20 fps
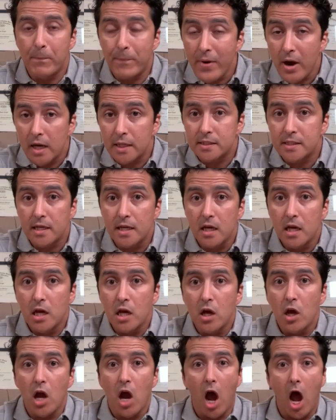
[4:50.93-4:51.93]
but
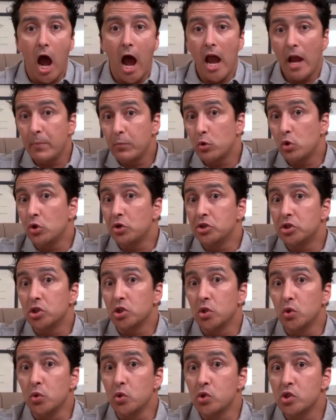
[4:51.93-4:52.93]
I'm going
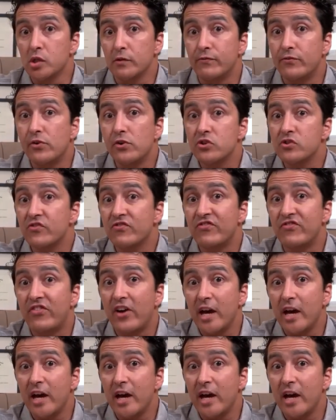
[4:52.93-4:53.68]
to lose the first